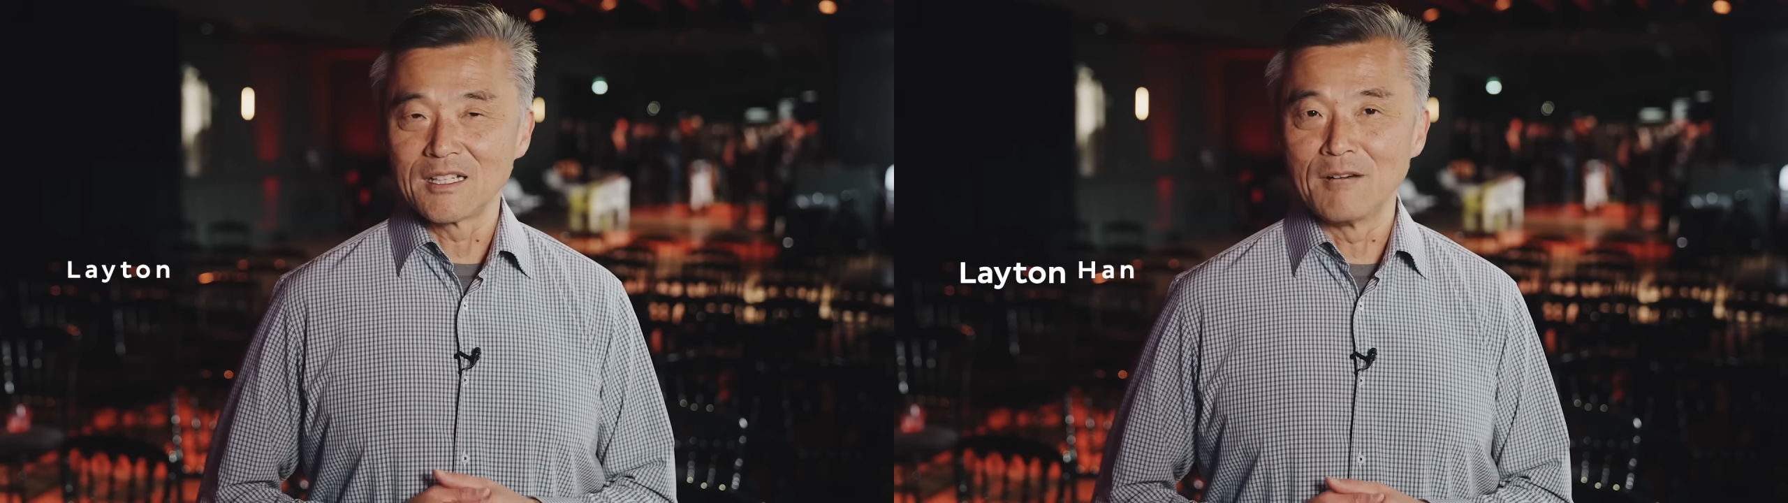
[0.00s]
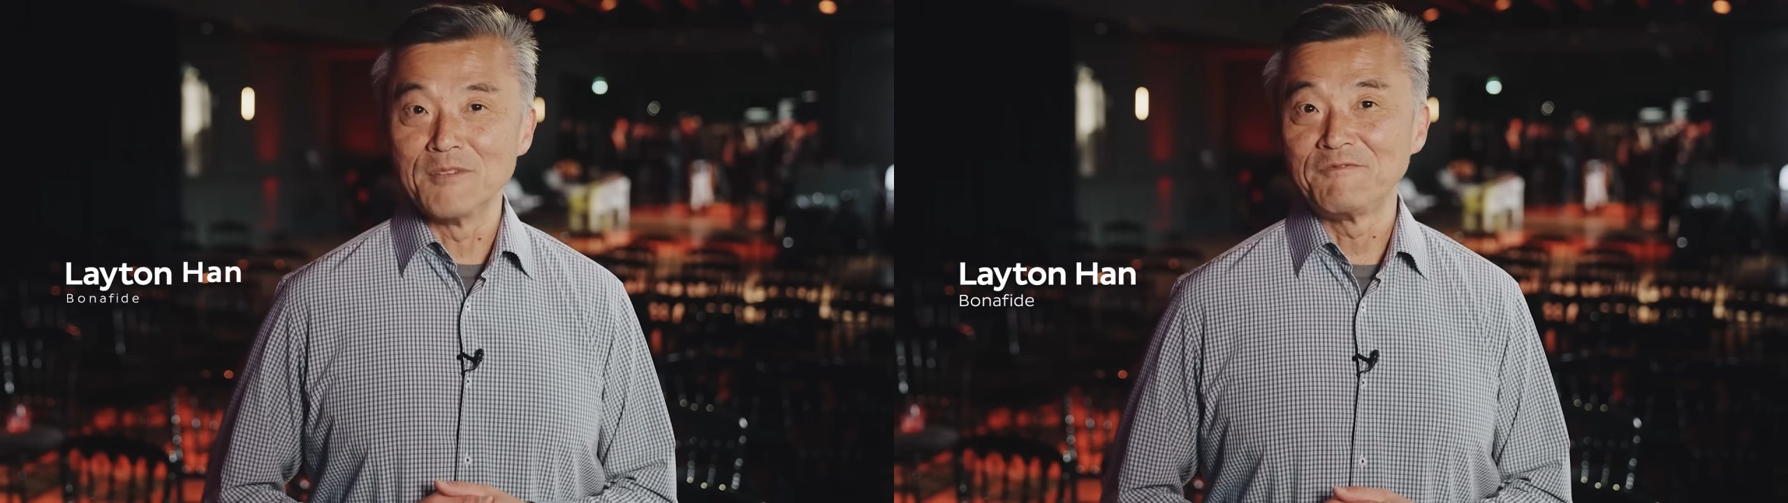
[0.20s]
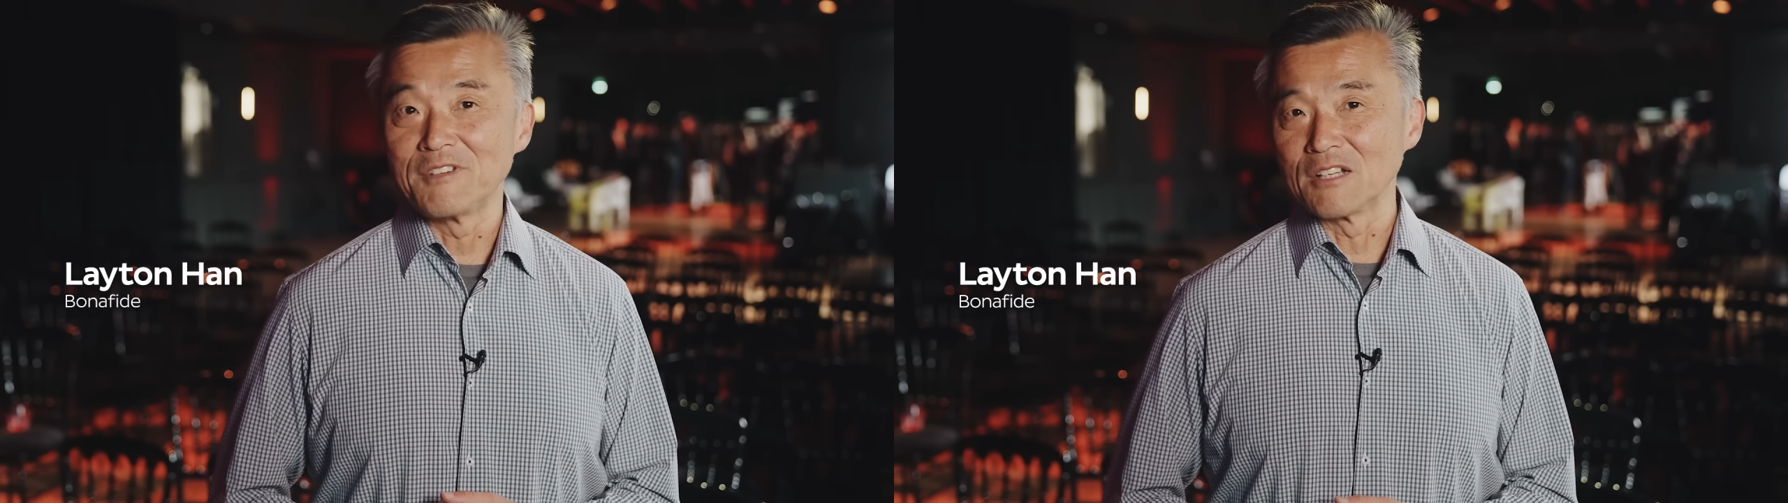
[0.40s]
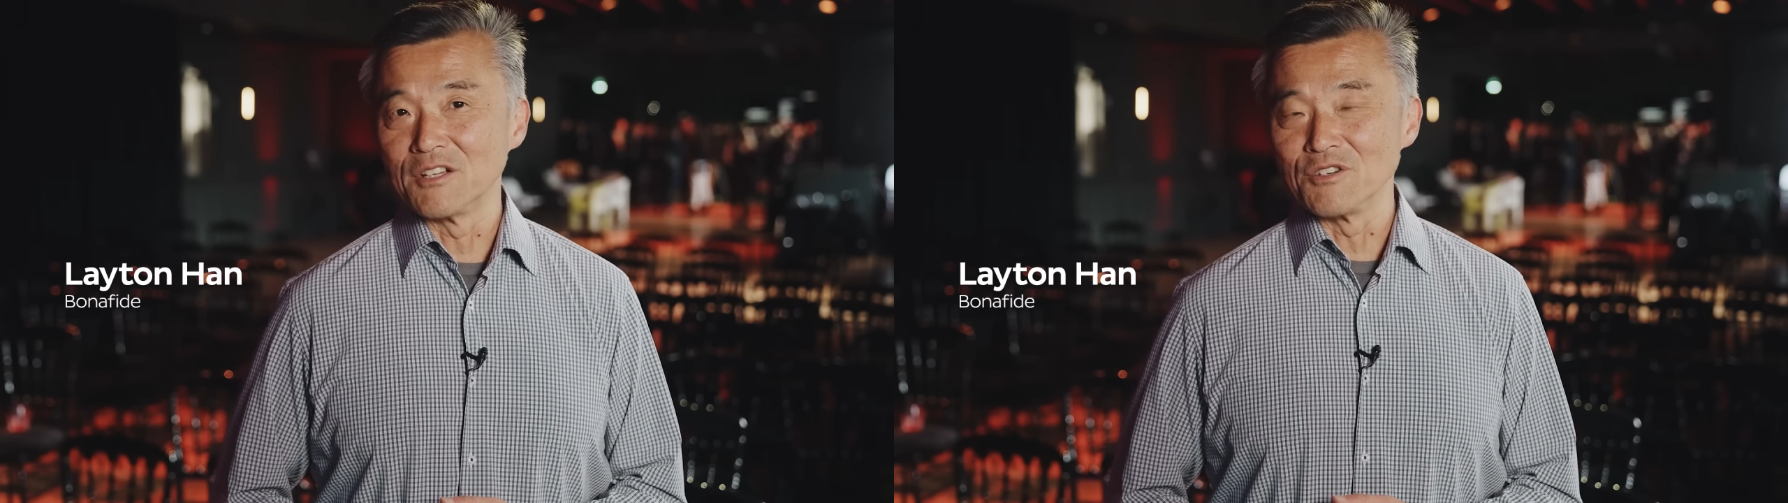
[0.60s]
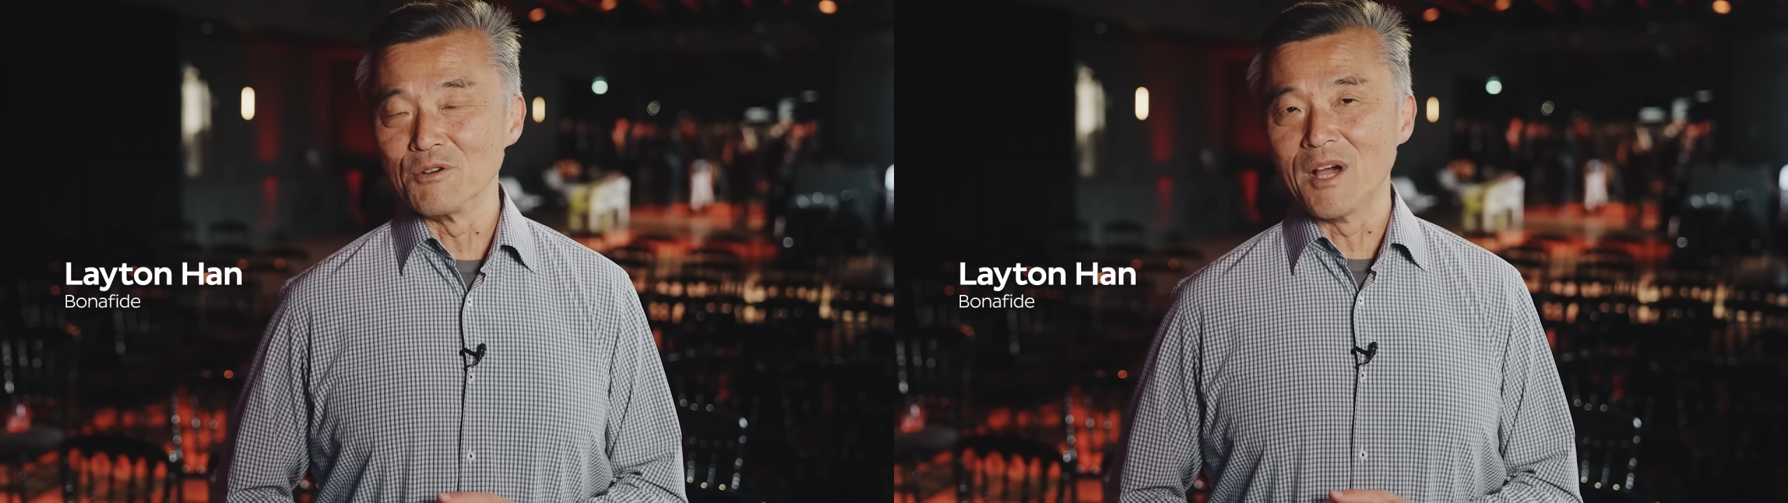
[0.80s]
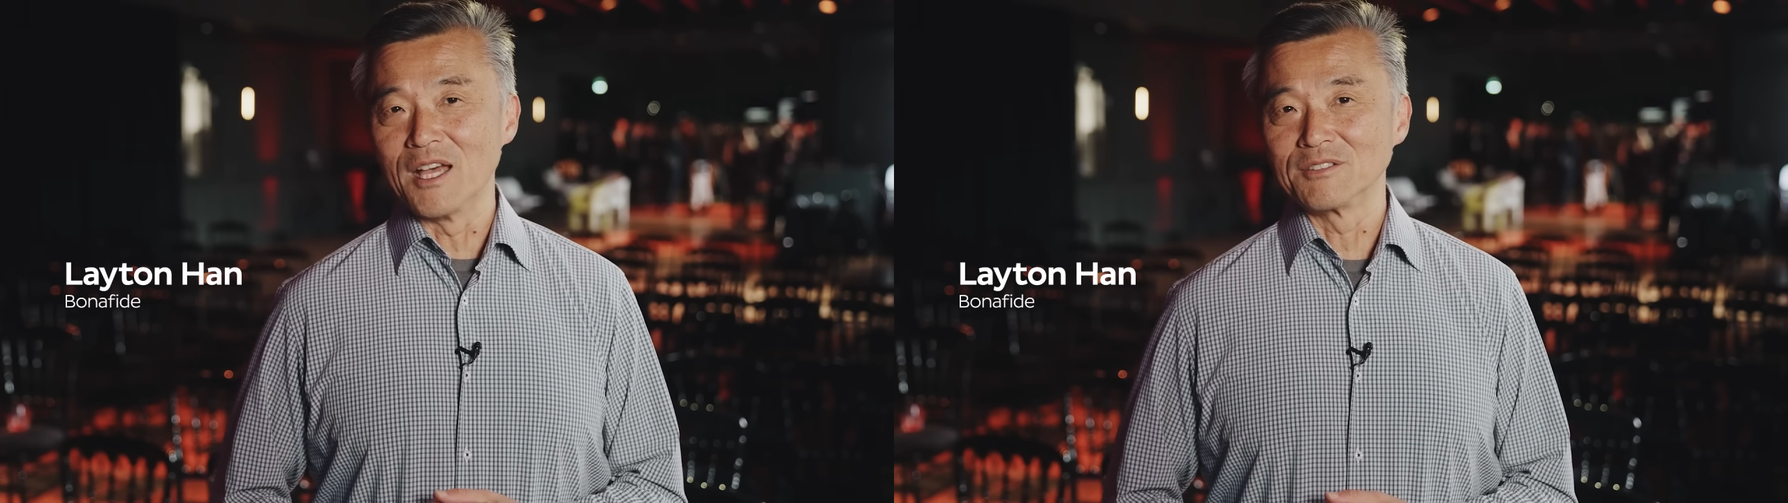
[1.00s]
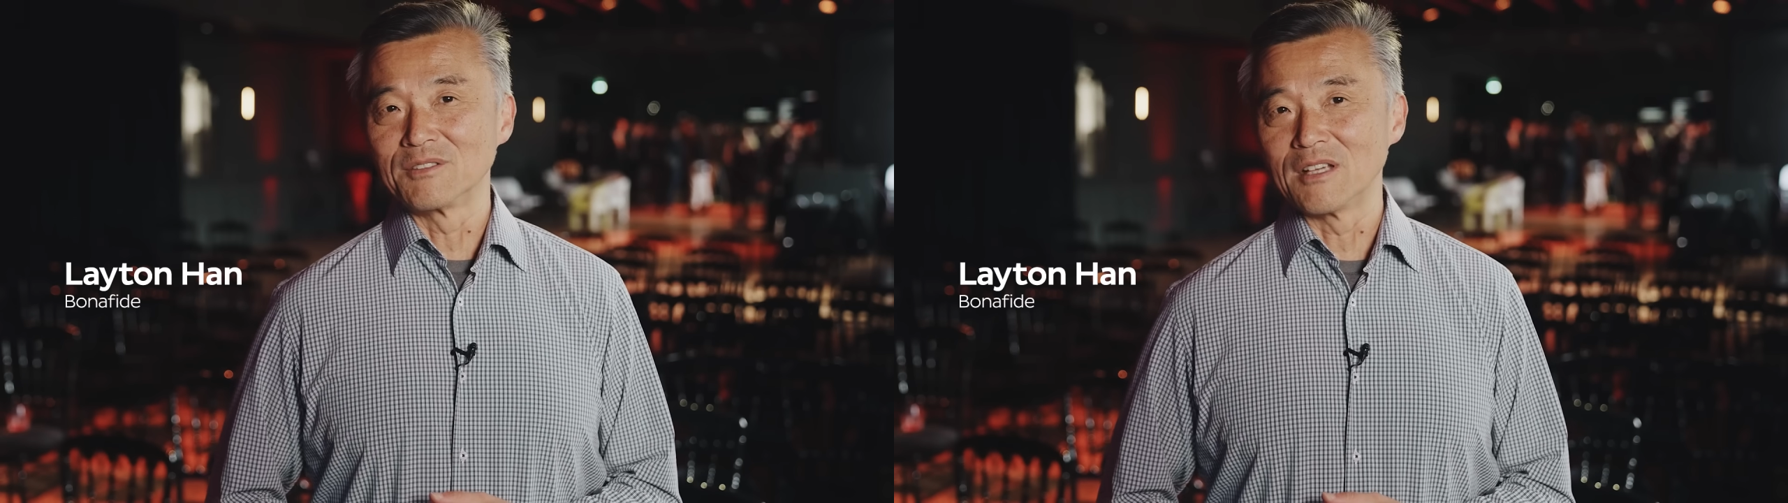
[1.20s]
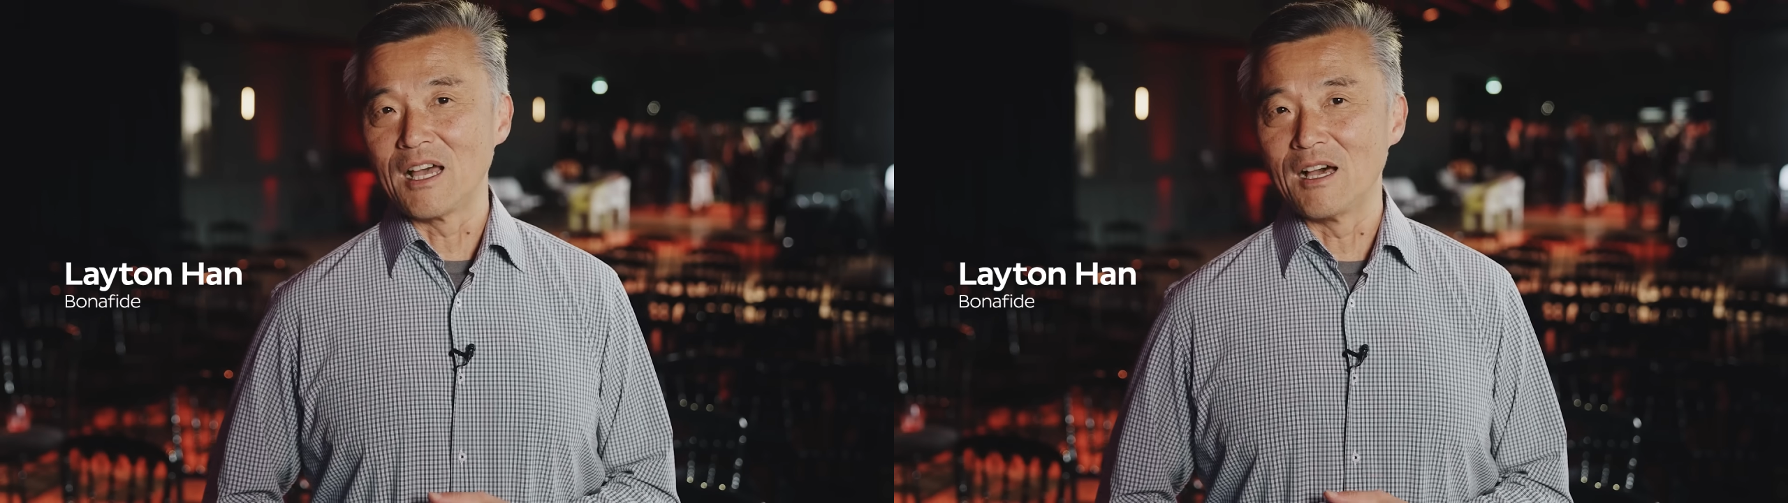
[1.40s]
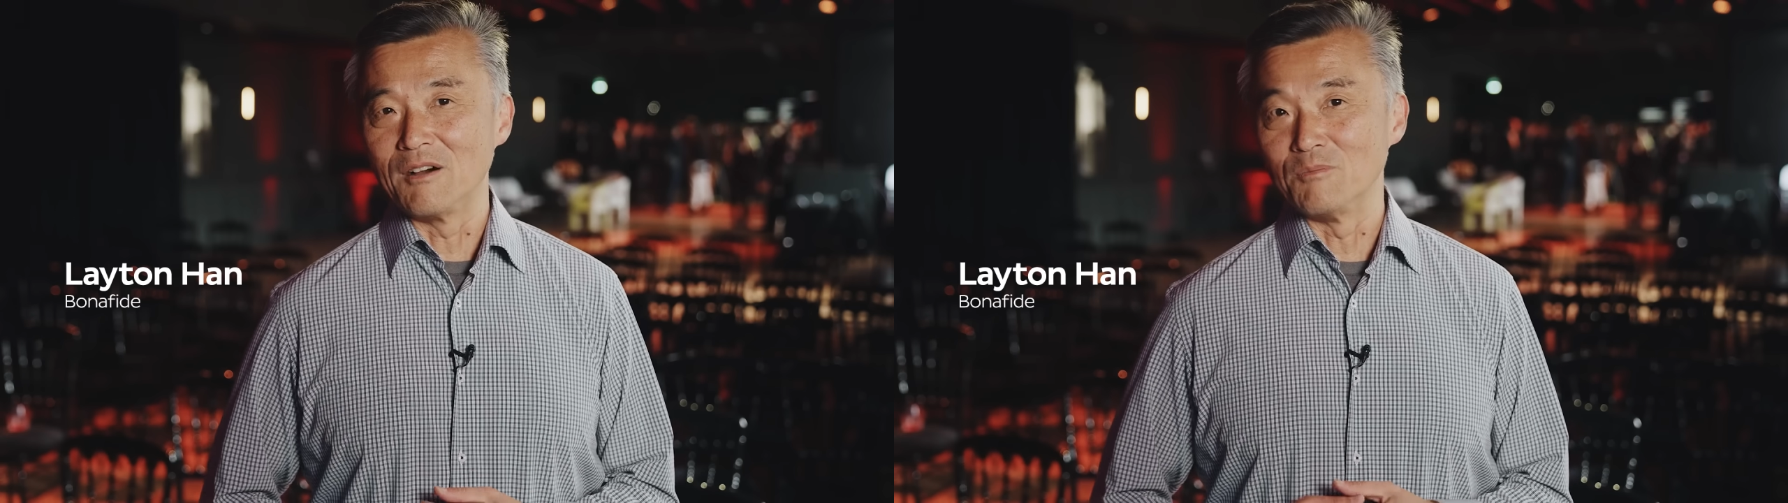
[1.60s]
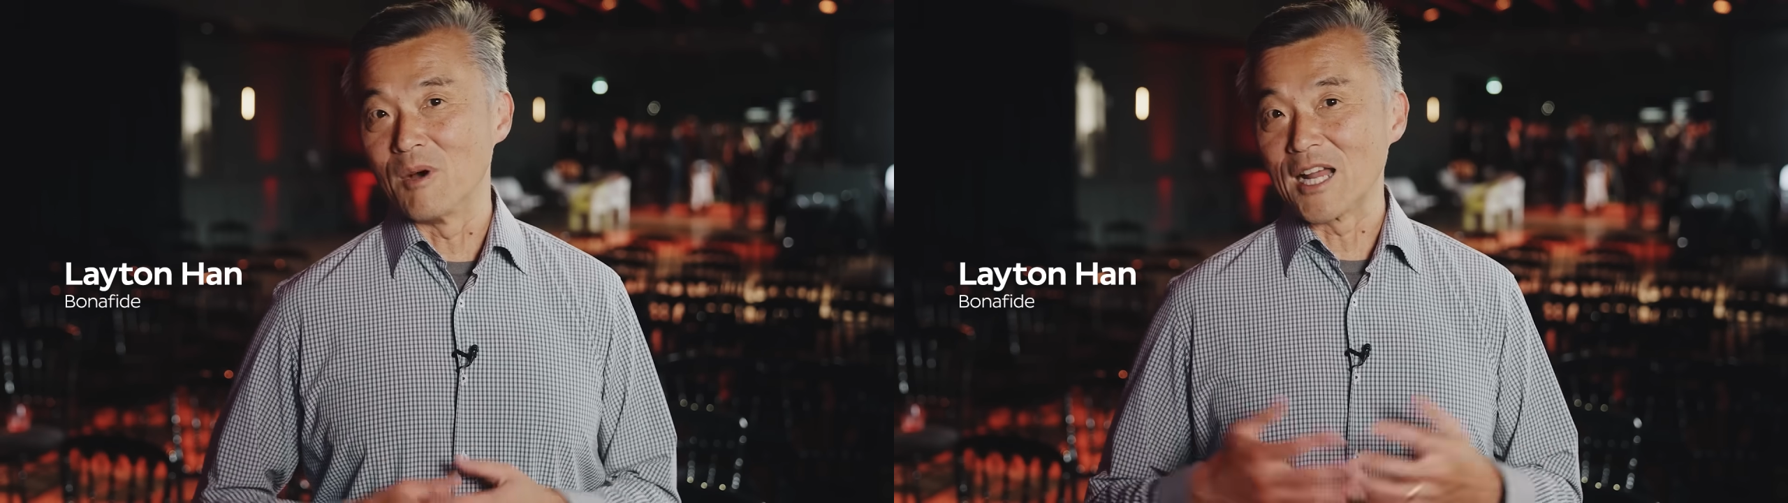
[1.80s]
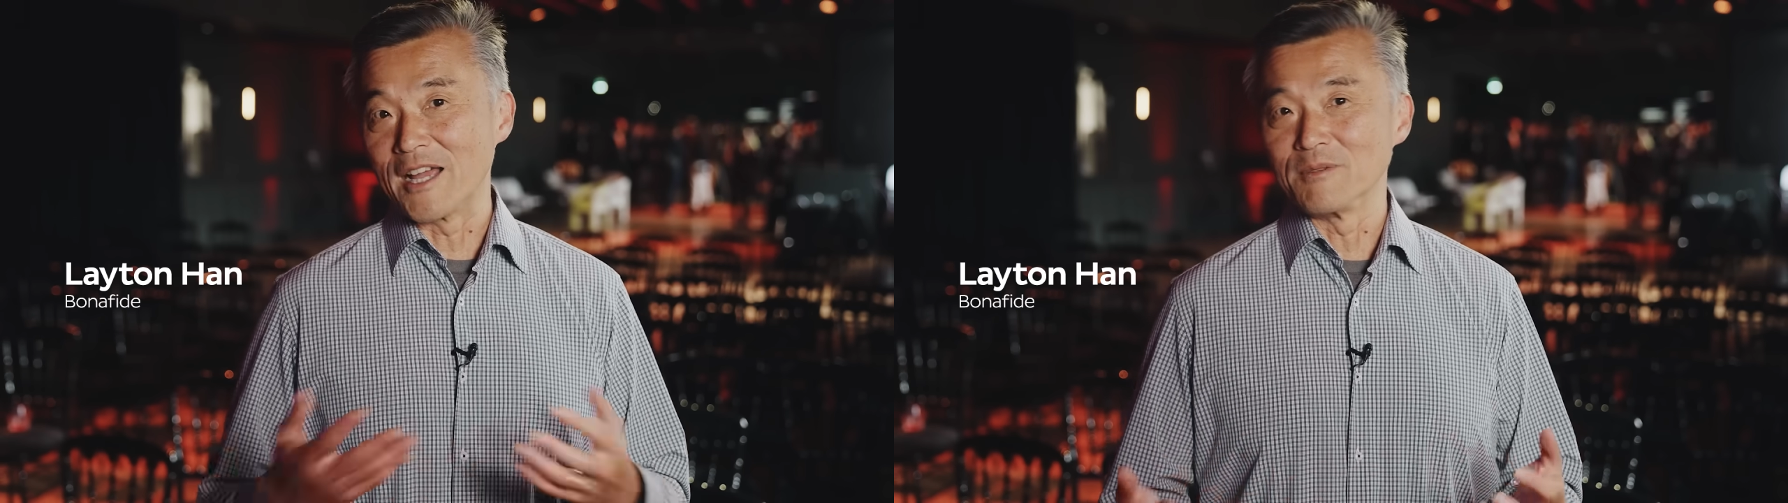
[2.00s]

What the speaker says: Coming from the US, what I